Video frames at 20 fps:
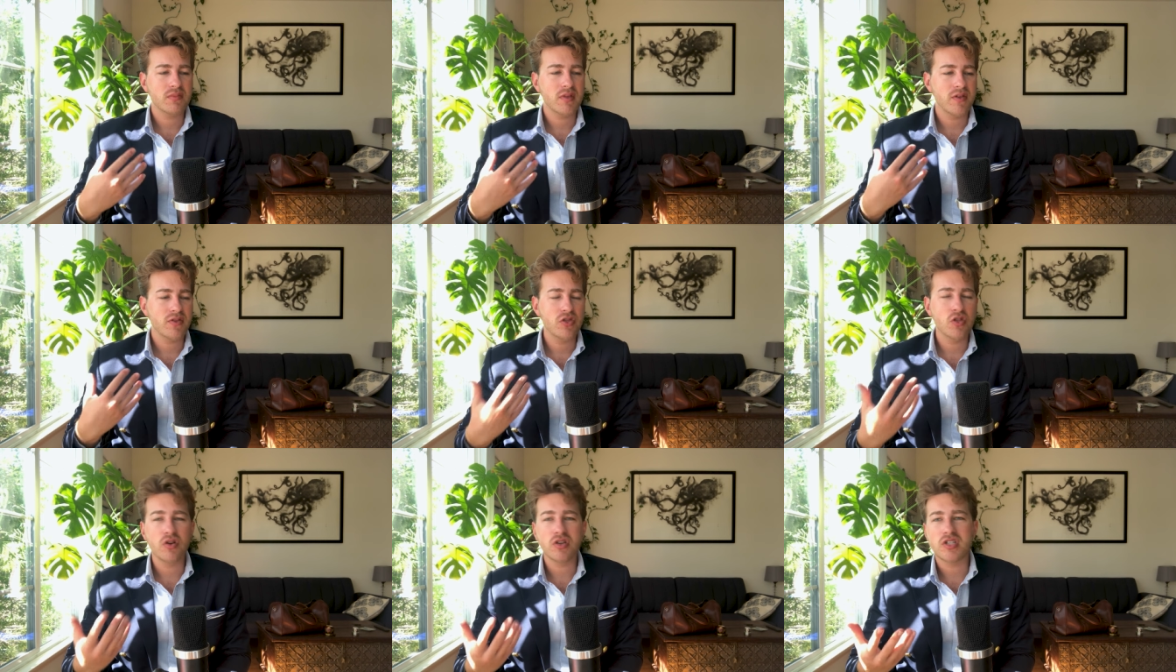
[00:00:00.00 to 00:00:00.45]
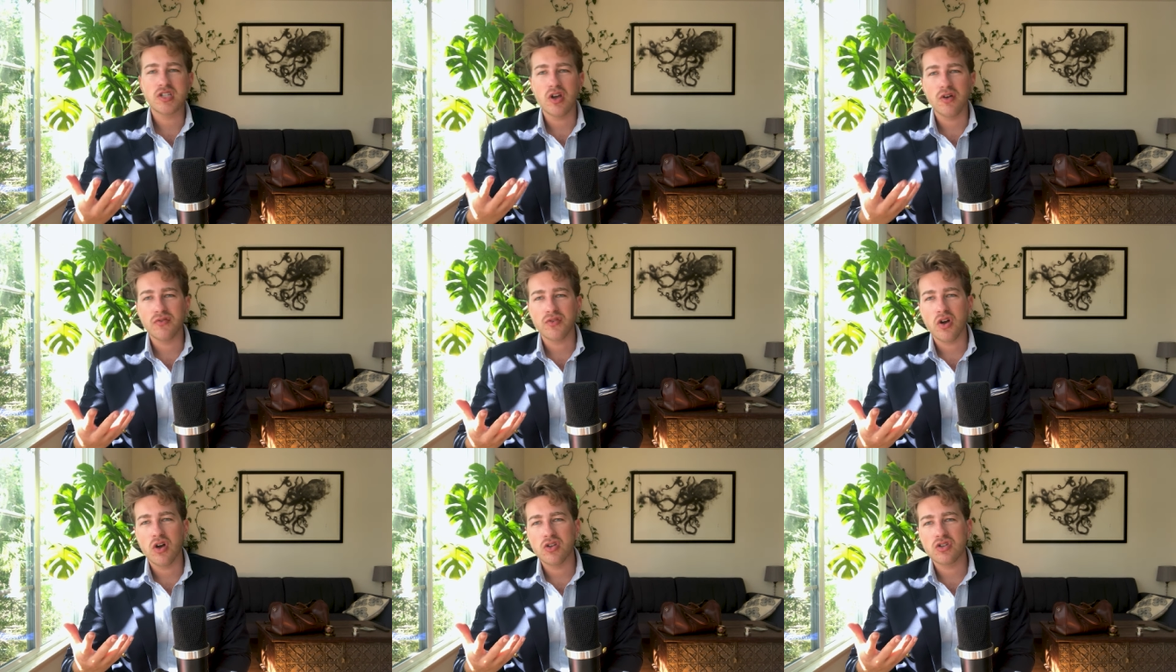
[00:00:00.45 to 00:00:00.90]
not
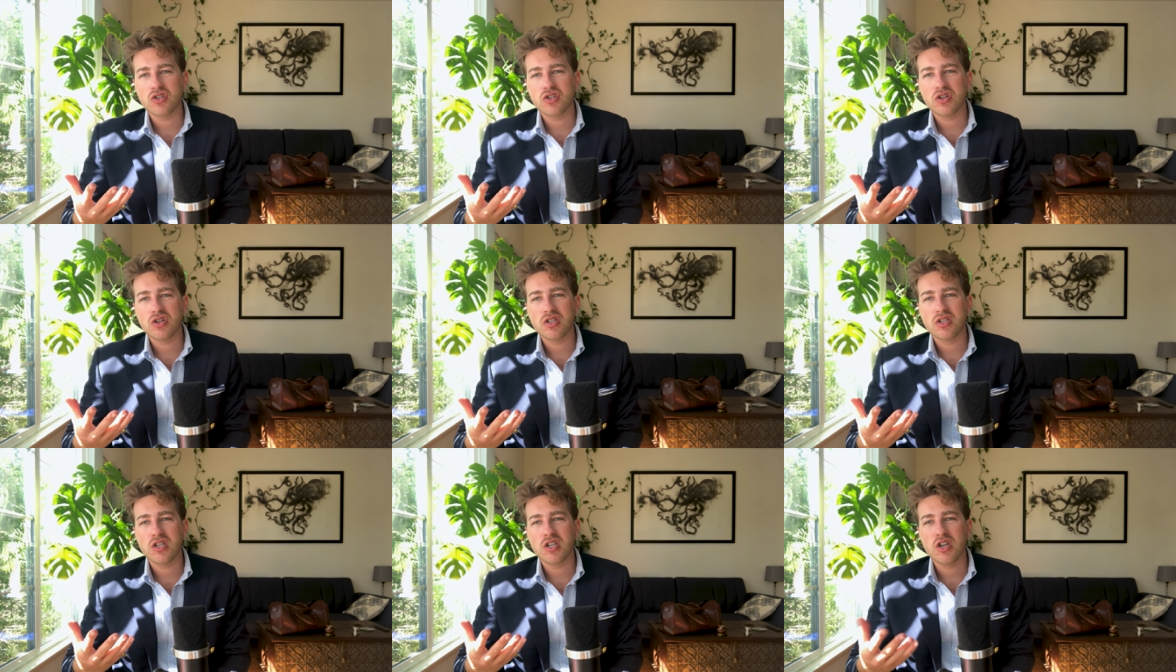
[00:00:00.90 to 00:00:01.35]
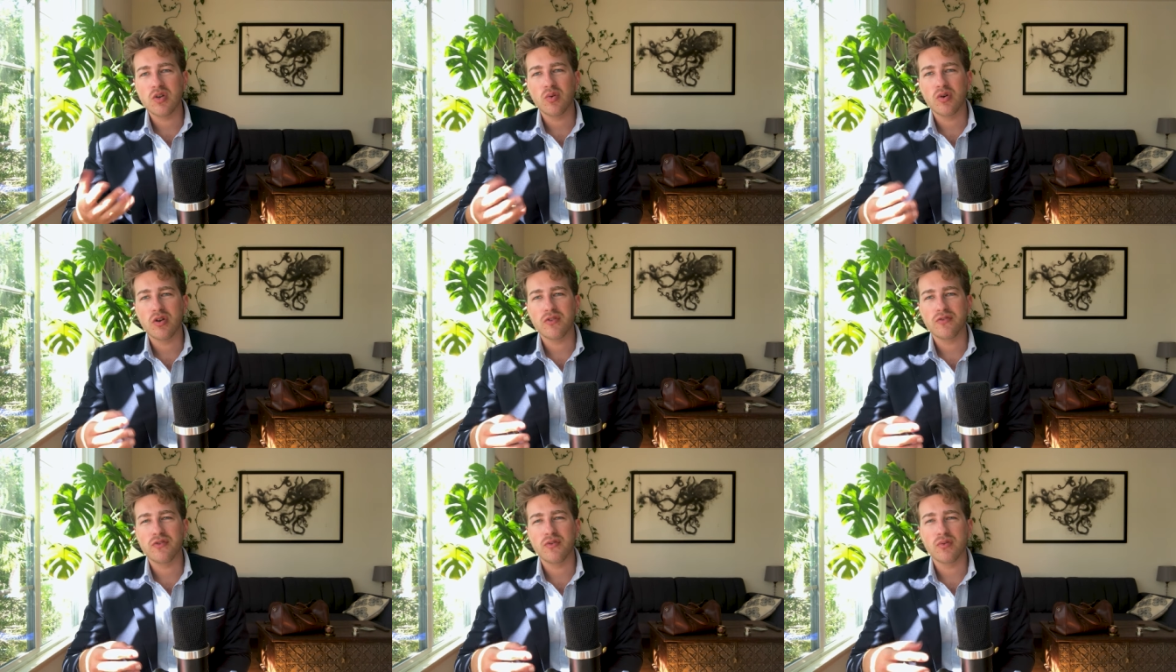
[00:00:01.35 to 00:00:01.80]
self-conscious and you
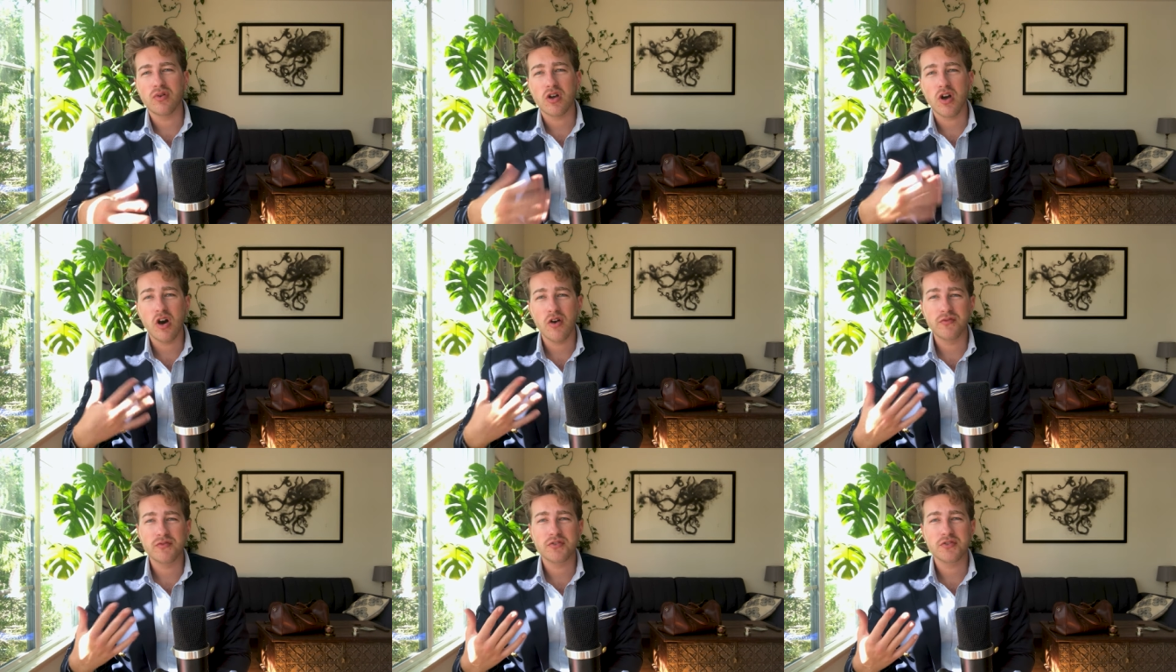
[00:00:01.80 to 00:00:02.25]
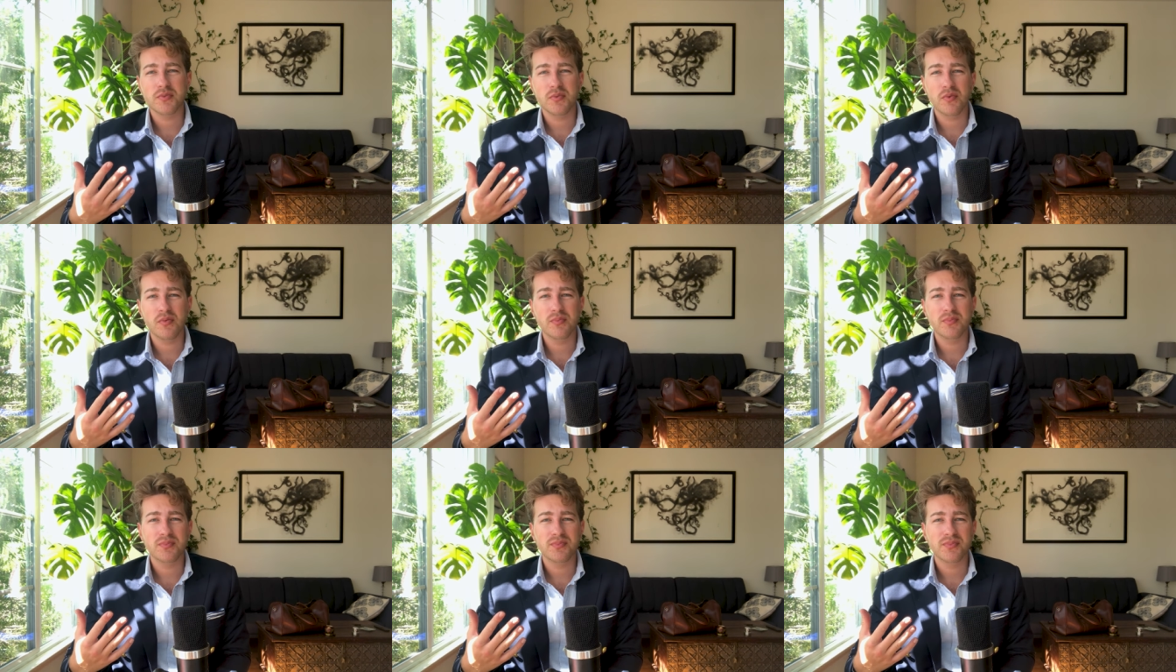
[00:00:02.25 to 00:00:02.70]
want to feel
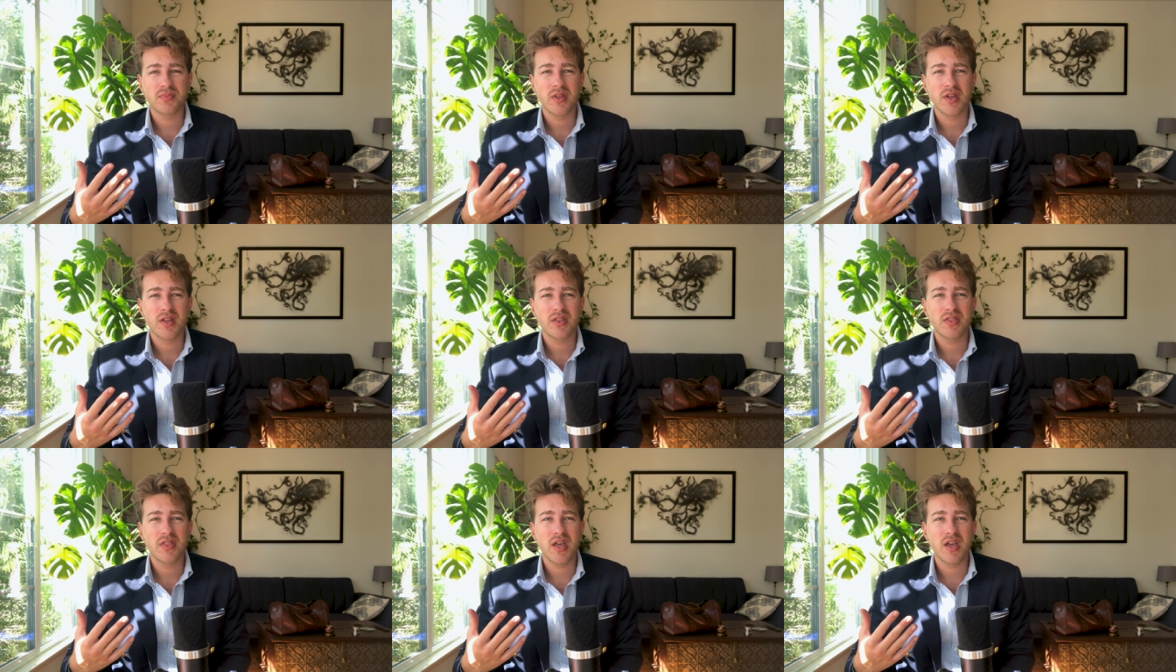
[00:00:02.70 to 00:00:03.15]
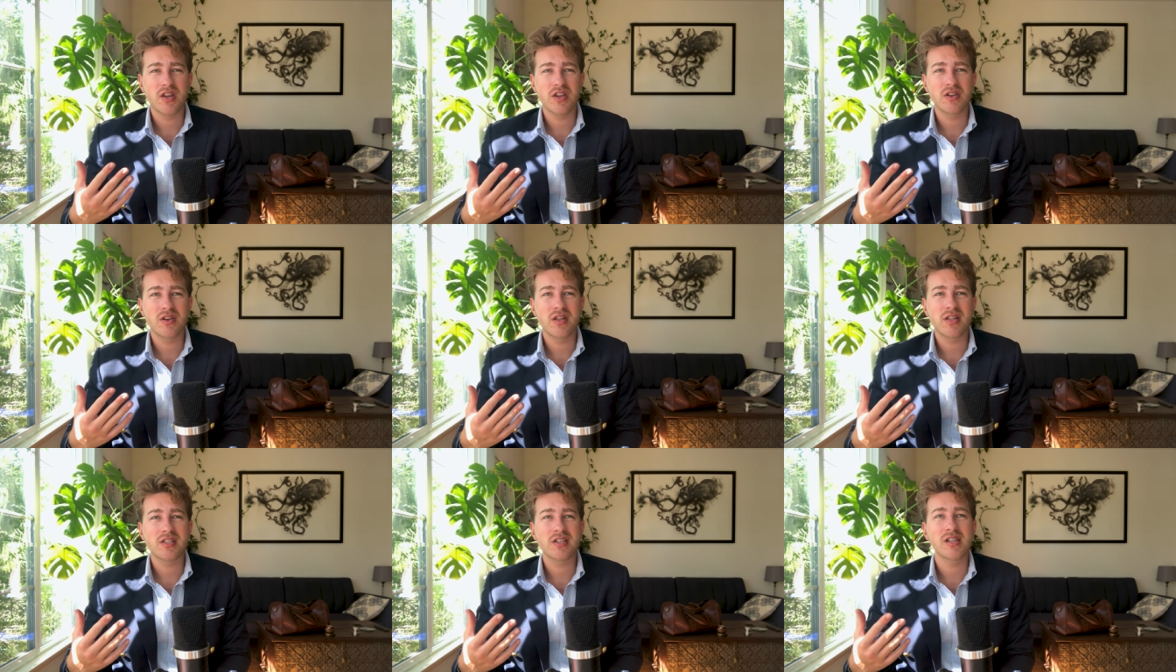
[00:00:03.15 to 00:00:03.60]
comfortable, then you
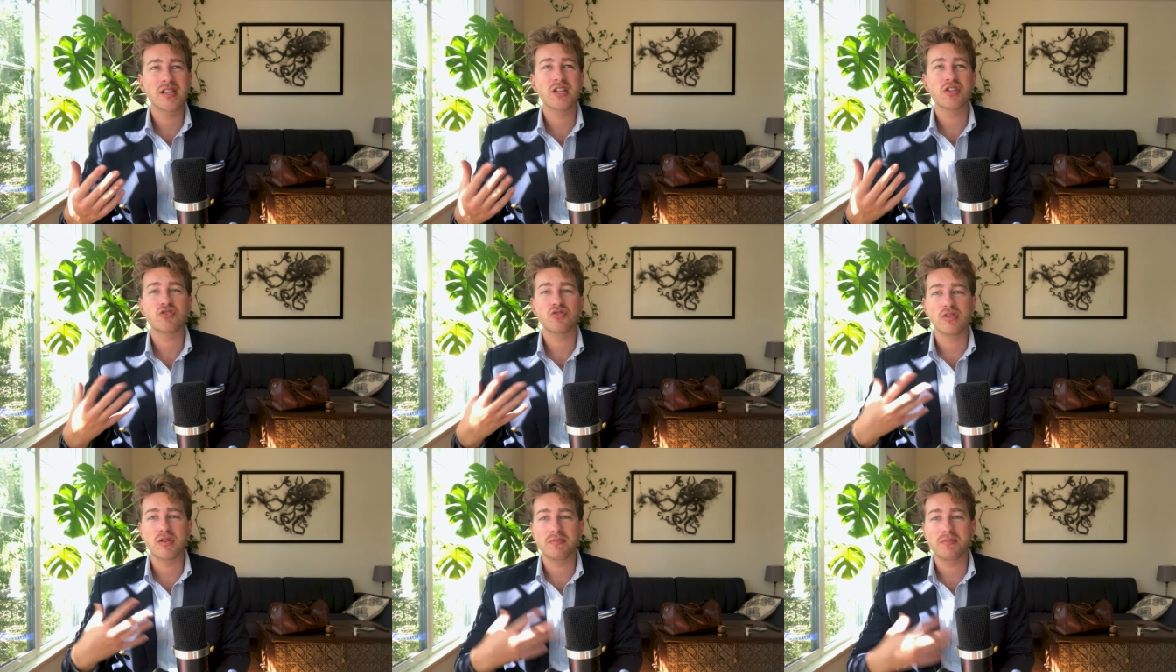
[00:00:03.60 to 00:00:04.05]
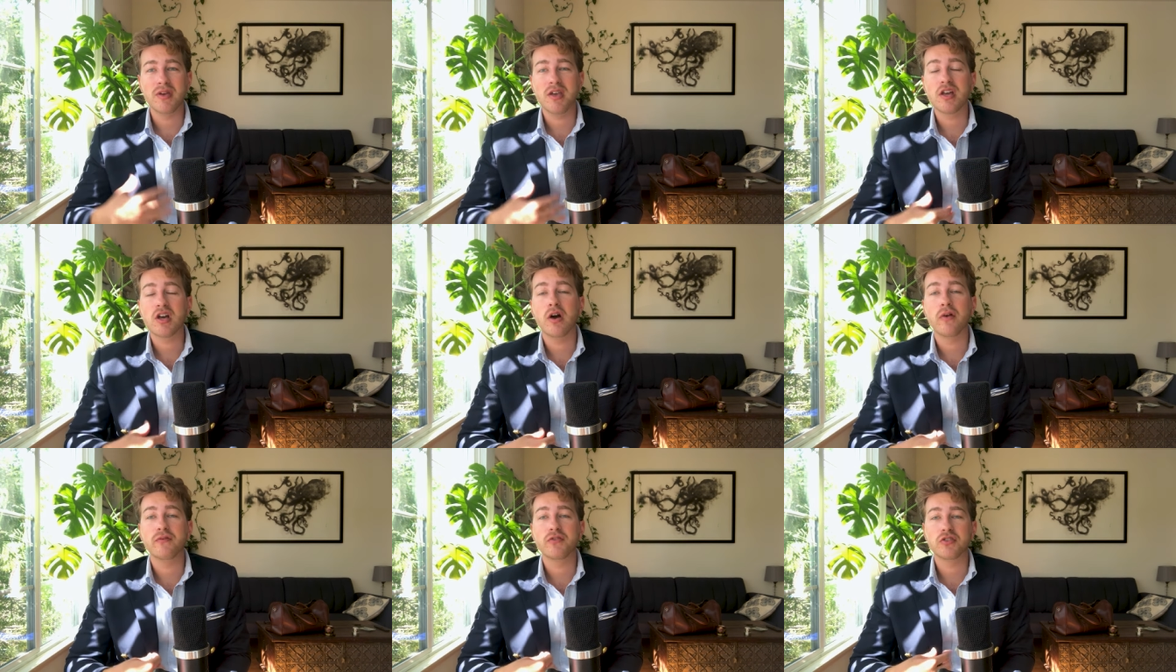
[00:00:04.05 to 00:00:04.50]
need to literally be
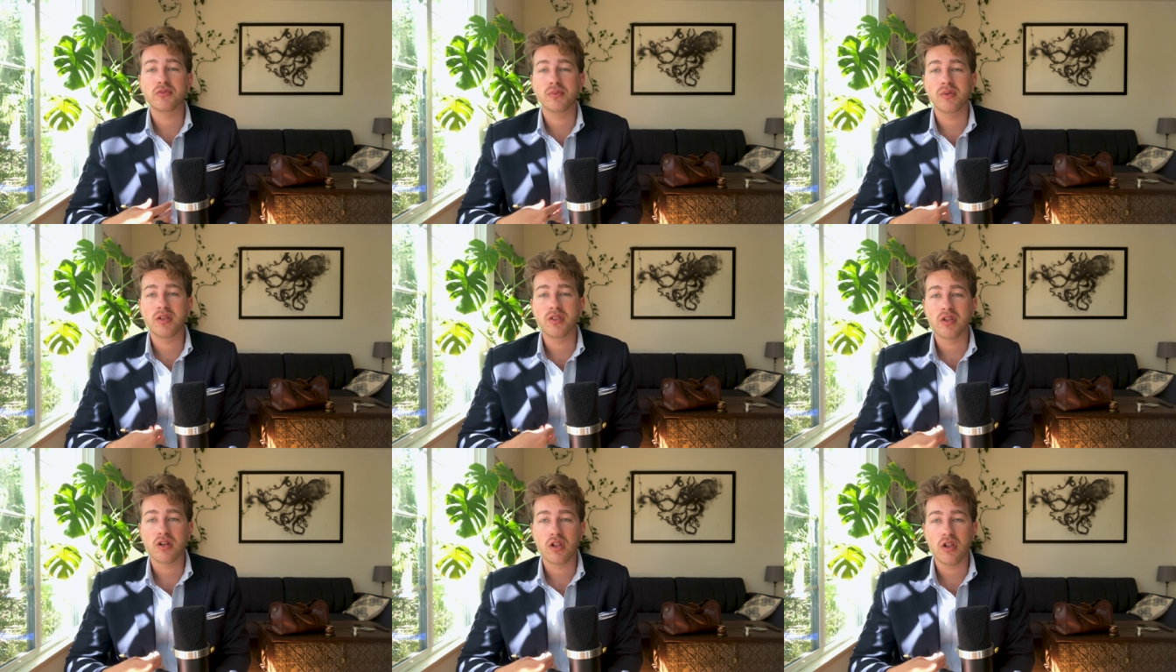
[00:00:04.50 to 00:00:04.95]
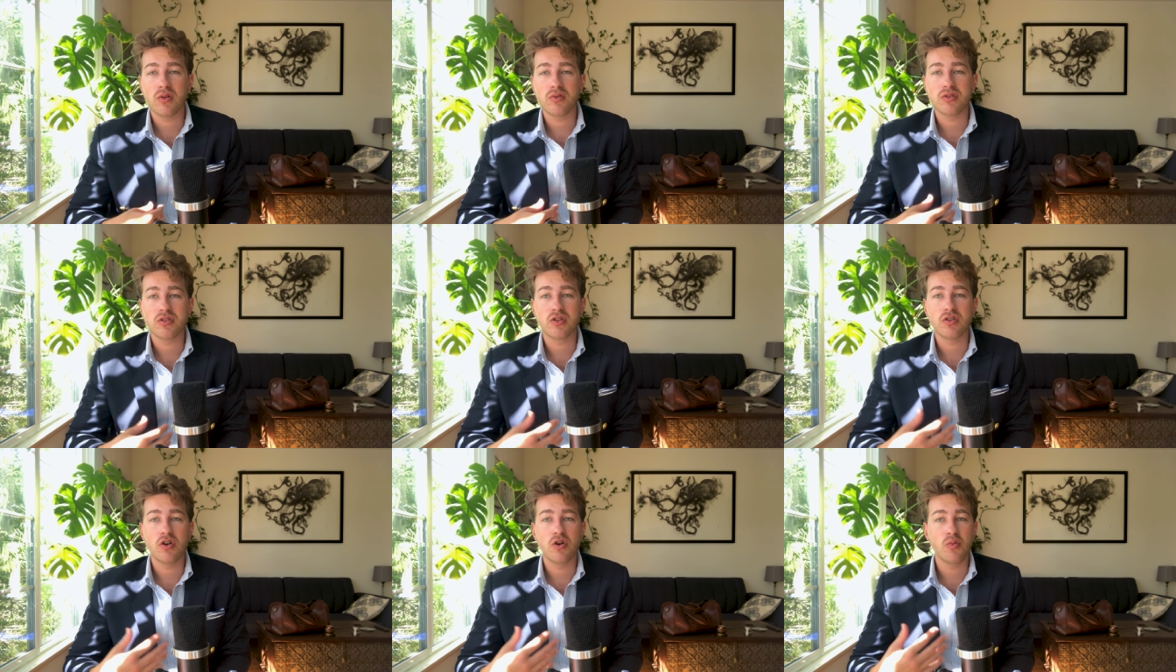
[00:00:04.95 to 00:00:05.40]
comfortable in the
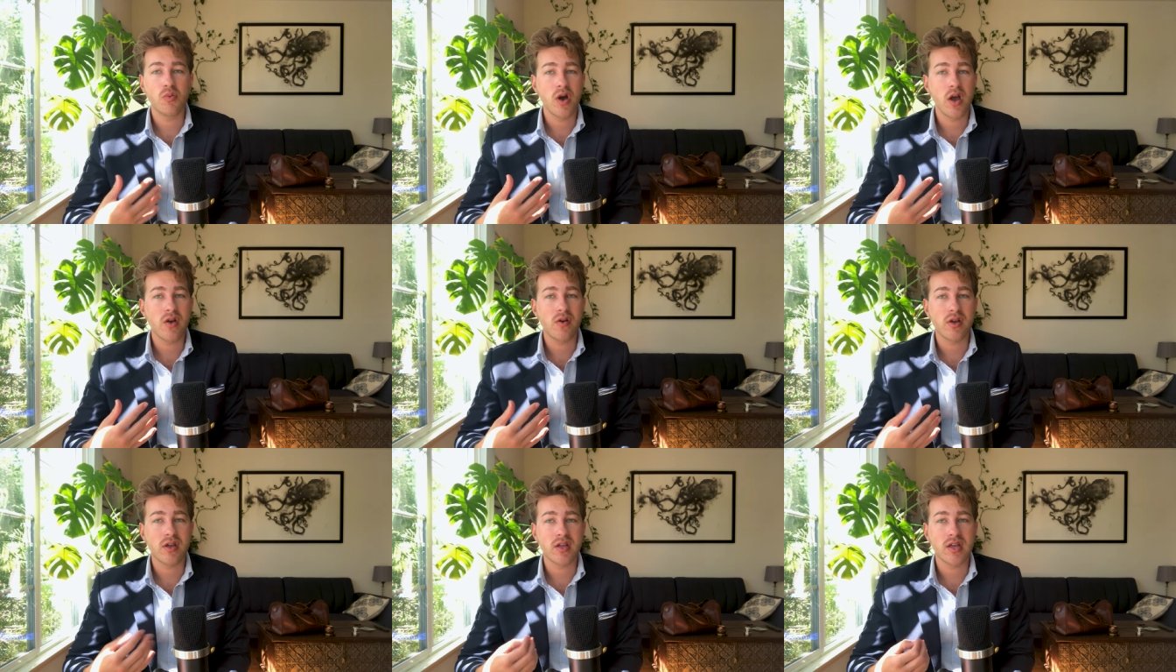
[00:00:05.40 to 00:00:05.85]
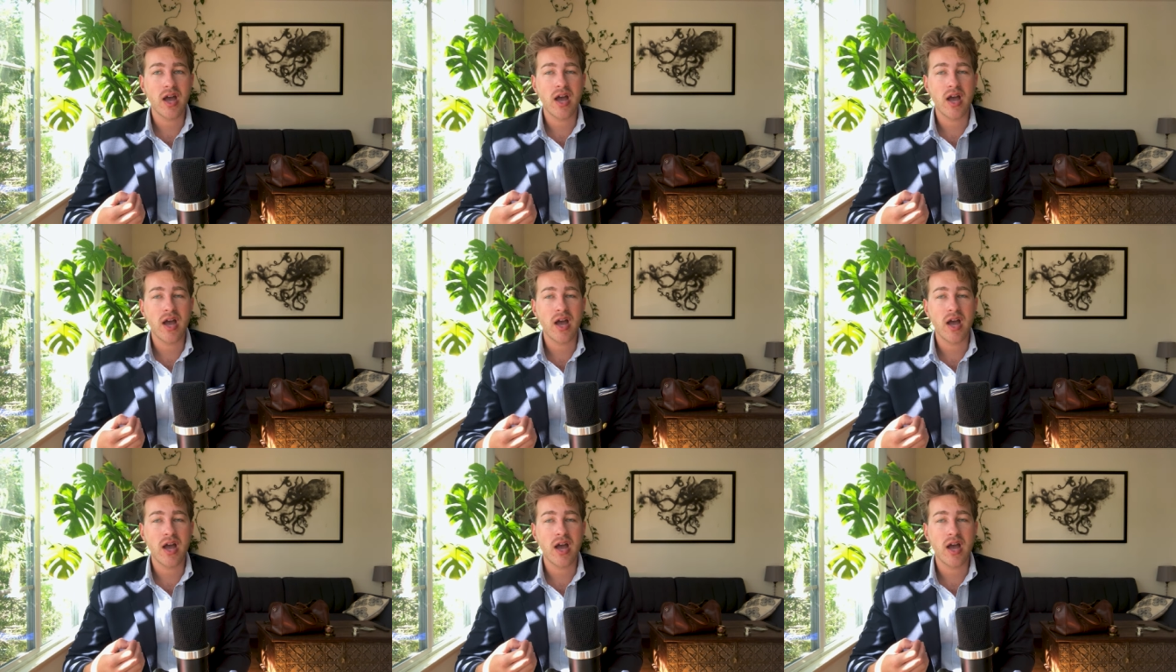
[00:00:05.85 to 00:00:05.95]
clothes that you're wearing.